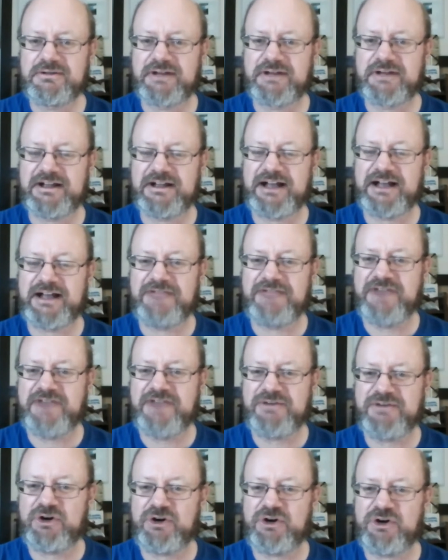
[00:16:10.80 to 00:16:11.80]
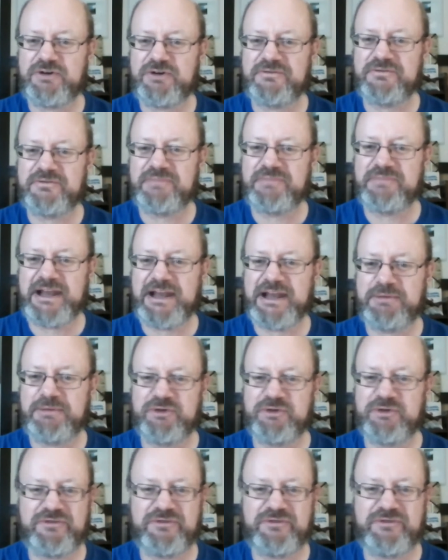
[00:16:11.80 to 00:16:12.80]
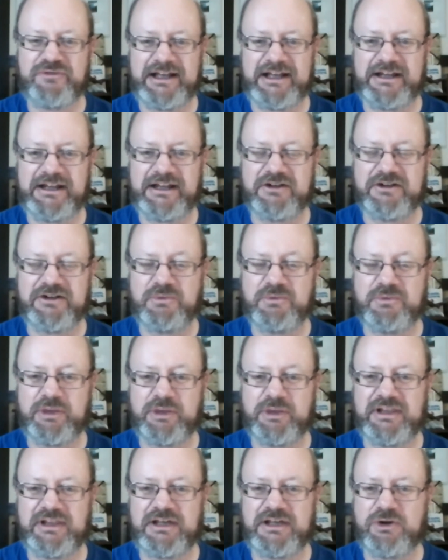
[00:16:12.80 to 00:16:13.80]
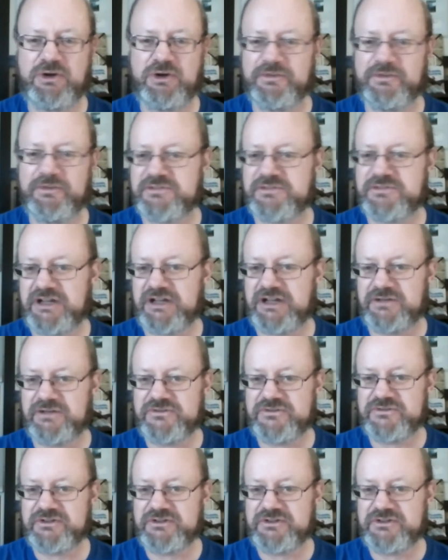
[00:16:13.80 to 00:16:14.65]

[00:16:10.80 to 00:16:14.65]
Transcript: I've never been able to find what they call themselves.